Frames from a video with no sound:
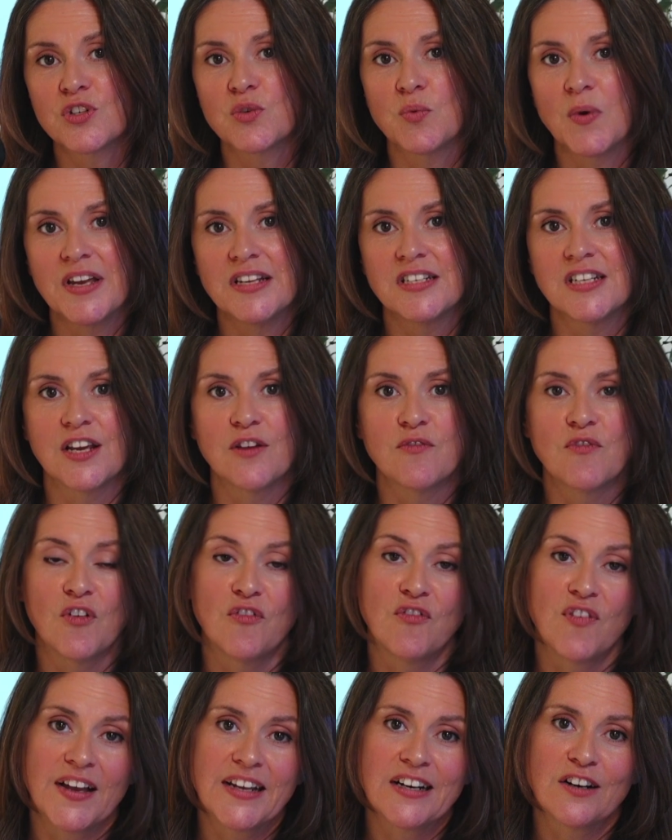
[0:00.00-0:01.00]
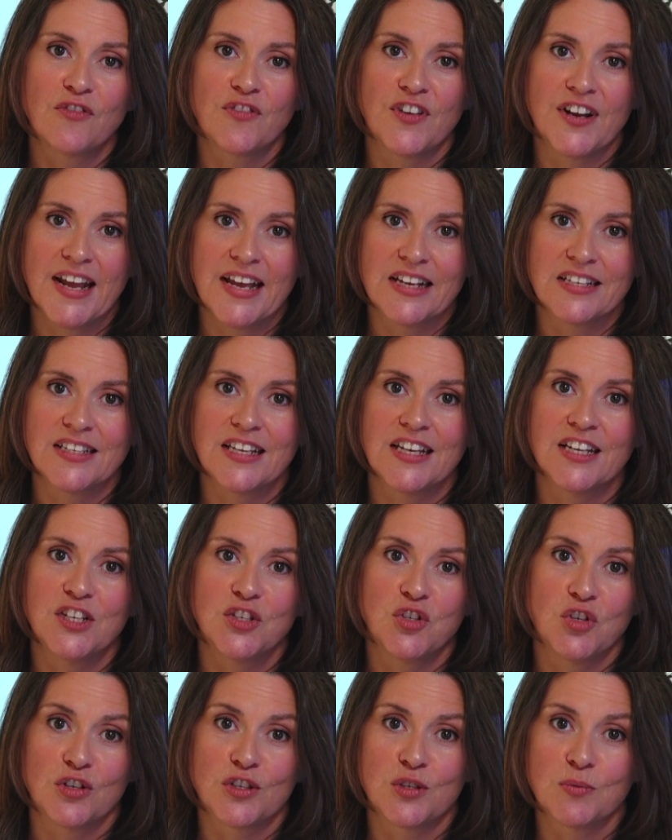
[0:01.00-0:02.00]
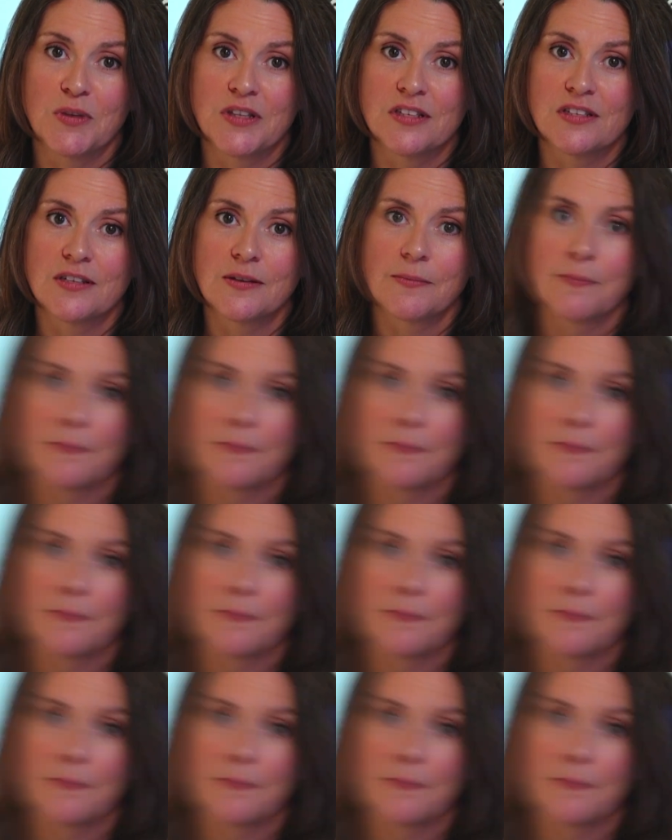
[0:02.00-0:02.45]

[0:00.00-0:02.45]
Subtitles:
waiting for final finesse and adjustments.